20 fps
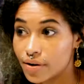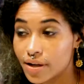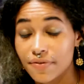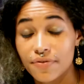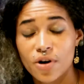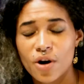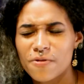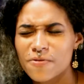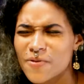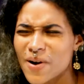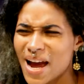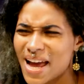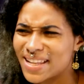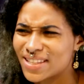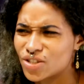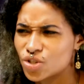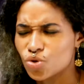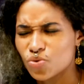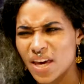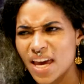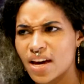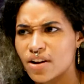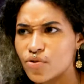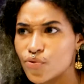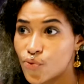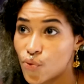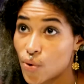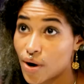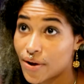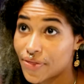even our friends. You can't
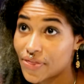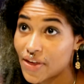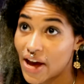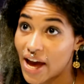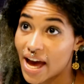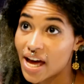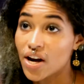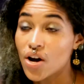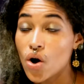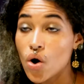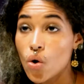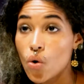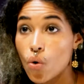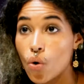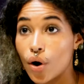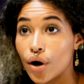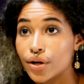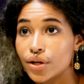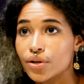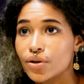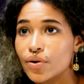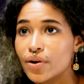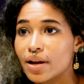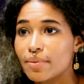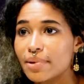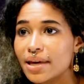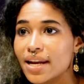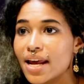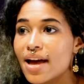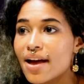afford that. Or you know what I
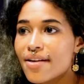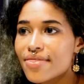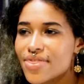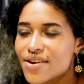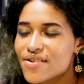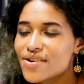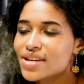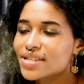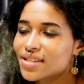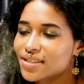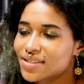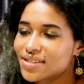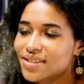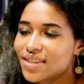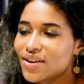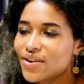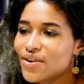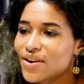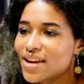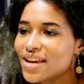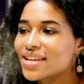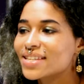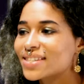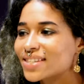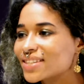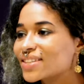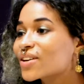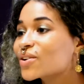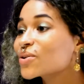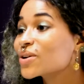mean? There is a, there
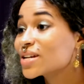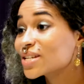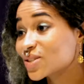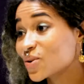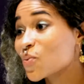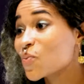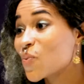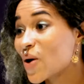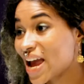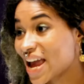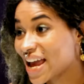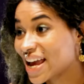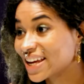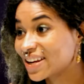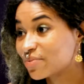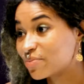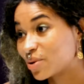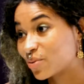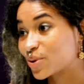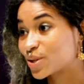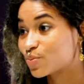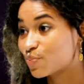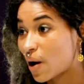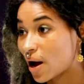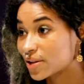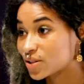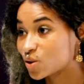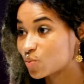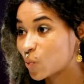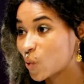is there is a way to be
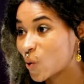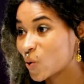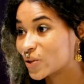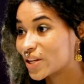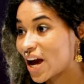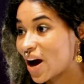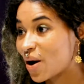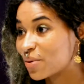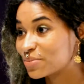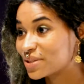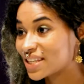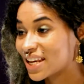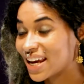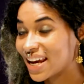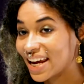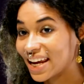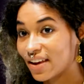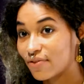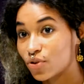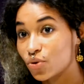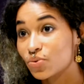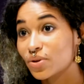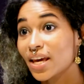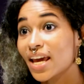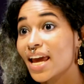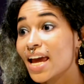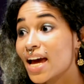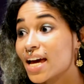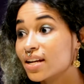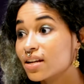responsible. Now I'm saying if you
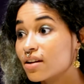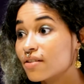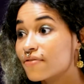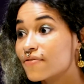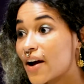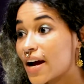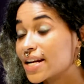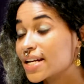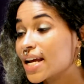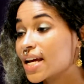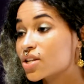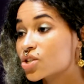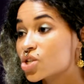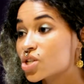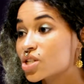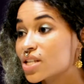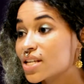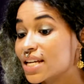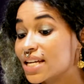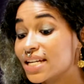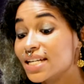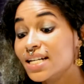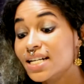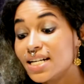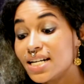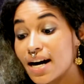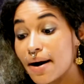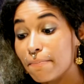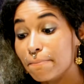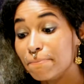can't financially
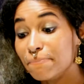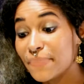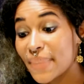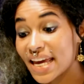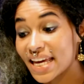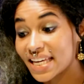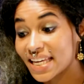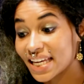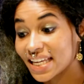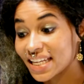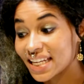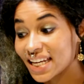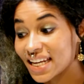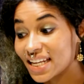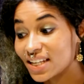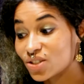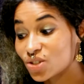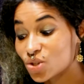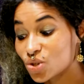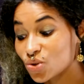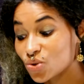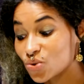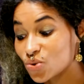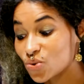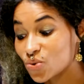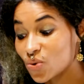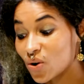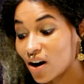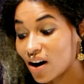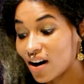make it
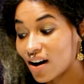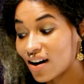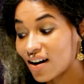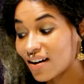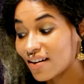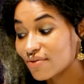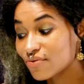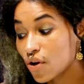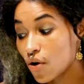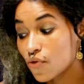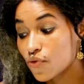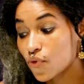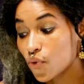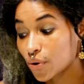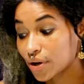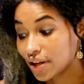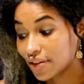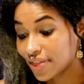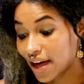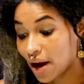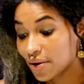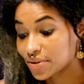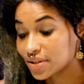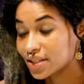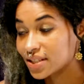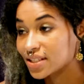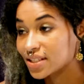into uh, a forty thousand